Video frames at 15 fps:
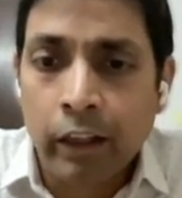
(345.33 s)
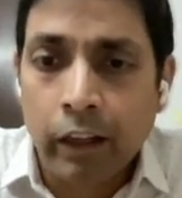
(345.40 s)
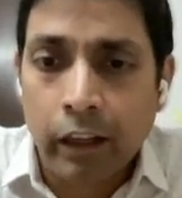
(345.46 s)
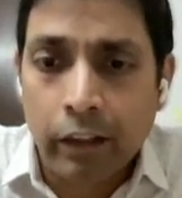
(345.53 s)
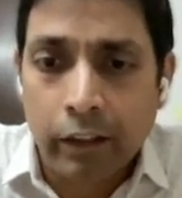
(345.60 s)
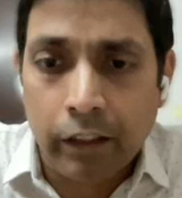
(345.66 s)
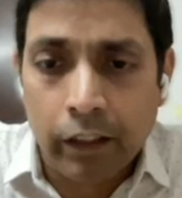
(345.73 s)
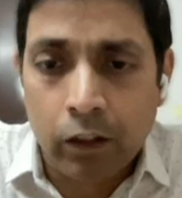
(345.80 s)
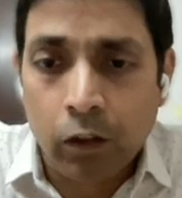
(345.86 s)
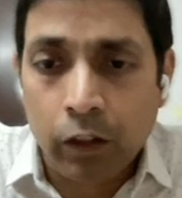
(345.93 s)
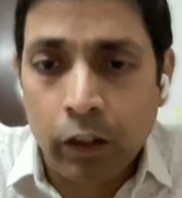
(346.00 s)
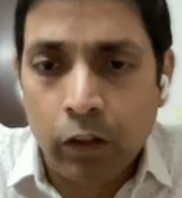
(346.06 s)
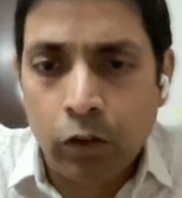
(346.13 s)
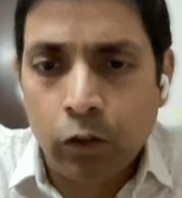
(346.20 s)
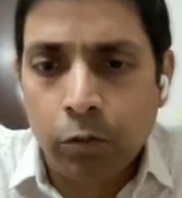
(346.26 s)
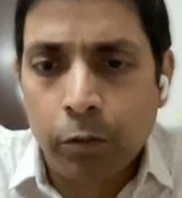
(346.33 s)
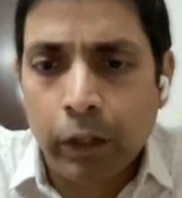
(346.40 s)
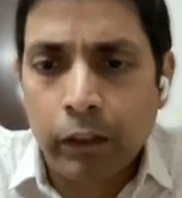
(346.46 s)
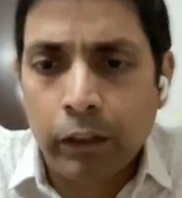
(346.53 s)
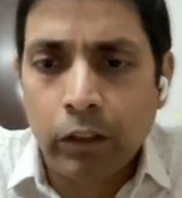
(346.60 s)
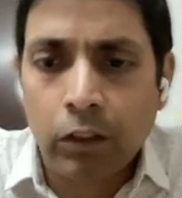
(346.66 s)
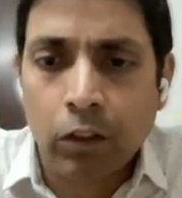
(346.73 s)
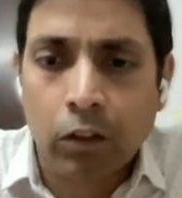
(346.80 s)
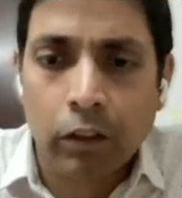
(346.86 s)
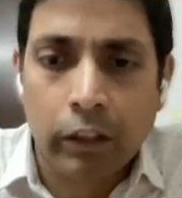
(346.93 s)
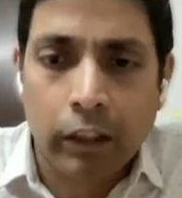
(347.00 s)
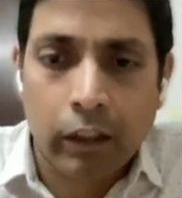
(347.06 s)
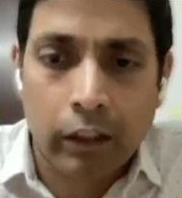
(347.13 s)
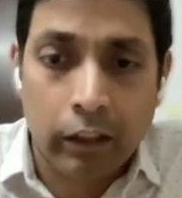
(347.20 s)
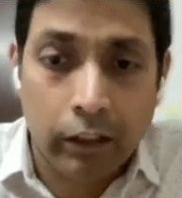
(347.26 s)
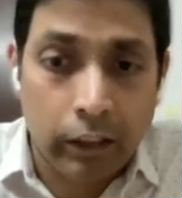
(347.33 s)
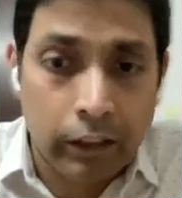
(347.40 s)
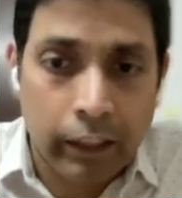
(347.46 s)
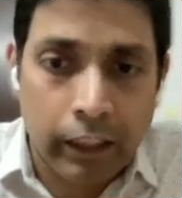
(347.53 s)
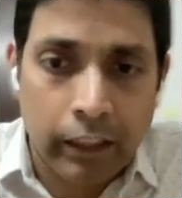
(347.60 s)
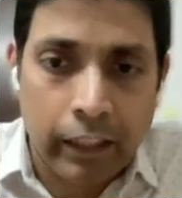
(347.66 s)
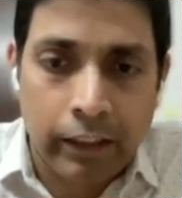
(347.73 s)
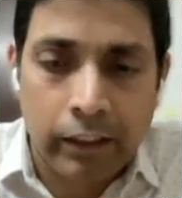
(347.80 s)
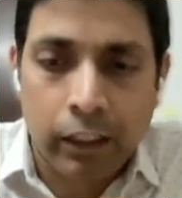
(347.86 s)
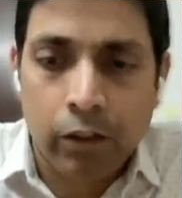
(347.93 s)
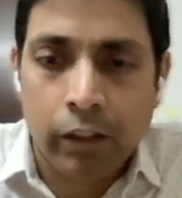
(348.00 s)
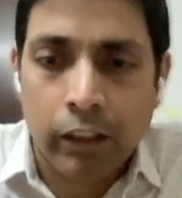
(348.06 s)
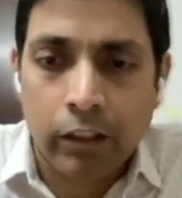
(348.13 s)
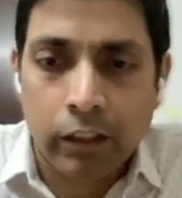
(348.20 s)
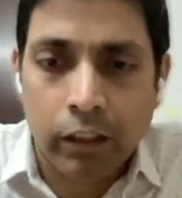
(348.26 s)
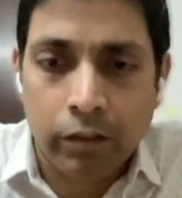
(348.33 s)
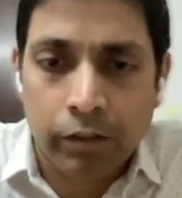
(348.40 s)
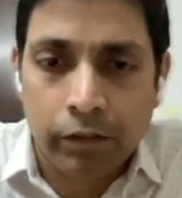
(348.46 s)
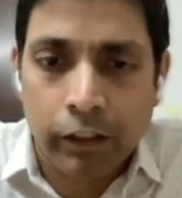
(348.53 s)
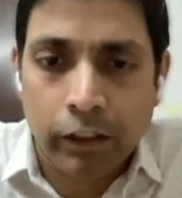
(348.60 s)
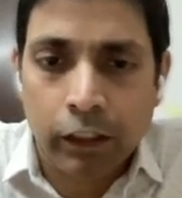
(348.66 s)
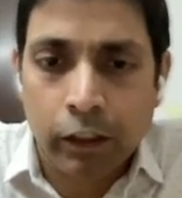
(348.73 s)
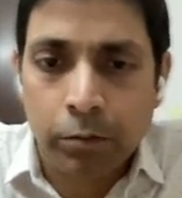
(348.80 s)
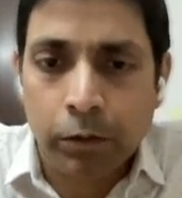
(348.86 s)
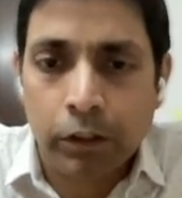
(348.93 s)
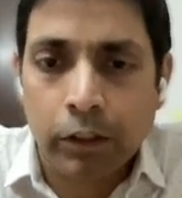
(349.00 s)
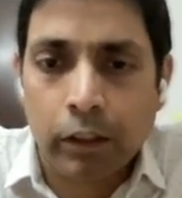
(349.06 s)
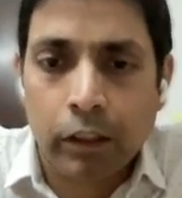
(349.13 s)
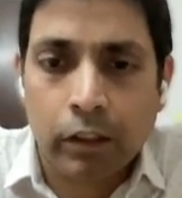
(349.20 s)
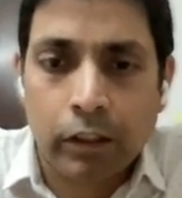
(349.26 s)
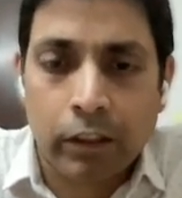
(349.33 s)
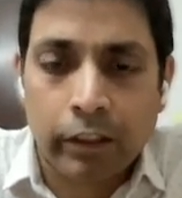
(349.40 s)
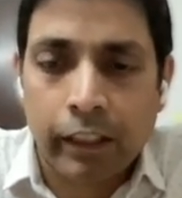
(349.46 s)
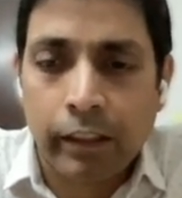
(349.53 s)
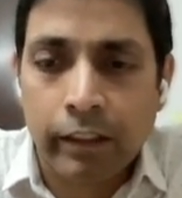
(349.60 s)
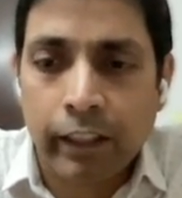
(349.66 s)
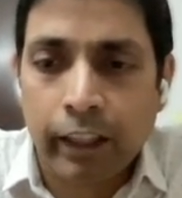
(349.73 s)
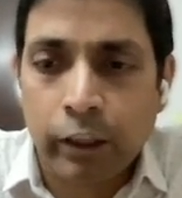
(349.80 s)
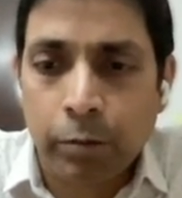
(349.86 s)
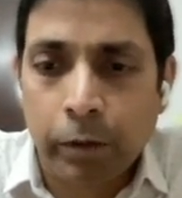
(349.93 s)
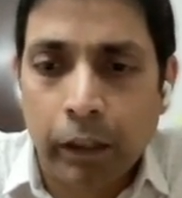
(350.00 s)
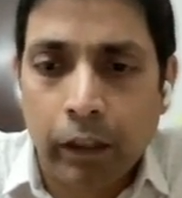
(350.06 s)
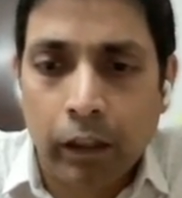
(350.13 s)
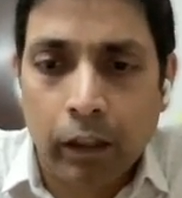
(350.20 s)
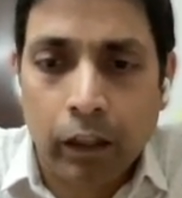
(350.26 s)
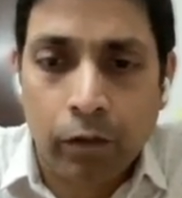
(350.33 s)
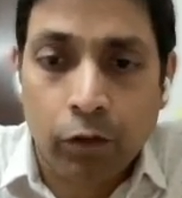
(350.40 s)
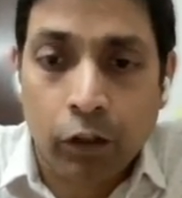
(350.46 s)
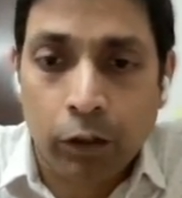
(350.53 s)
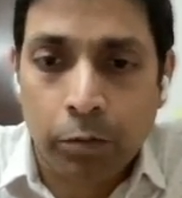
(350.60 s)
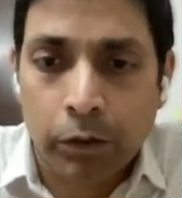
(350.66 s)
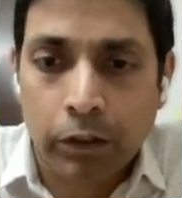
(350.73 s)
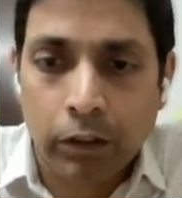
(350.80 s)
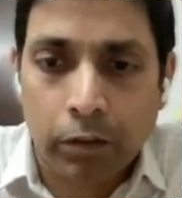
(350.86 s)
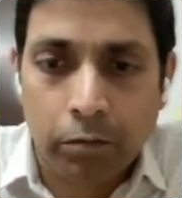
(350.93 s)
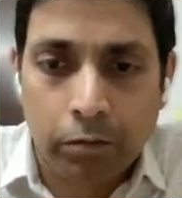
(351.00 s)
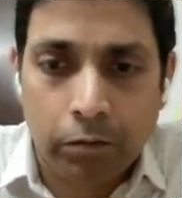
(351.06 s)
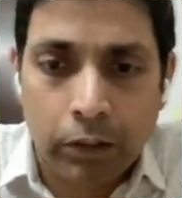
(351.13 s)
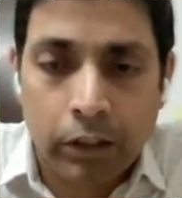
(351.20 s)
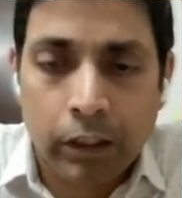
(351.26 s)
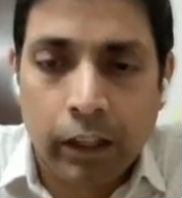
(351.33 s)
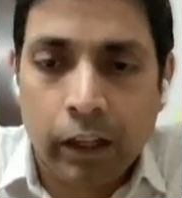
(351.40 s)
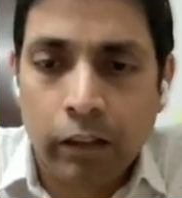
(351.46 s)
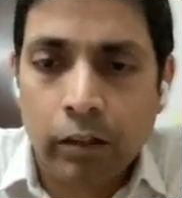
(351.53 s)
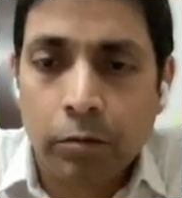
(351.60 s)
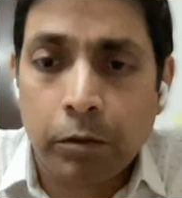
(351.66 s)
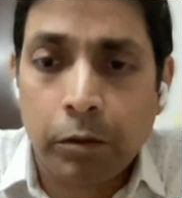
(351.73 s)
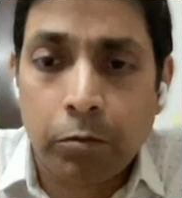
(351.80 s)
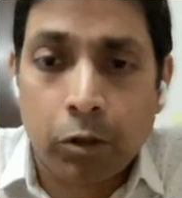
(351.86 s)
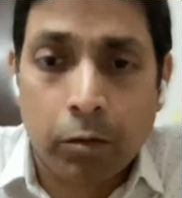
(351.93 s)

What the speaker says: Are they talking too much? Or they are, in this case, let's say you can see 56% is the sales guy speaking and 40% is the customer.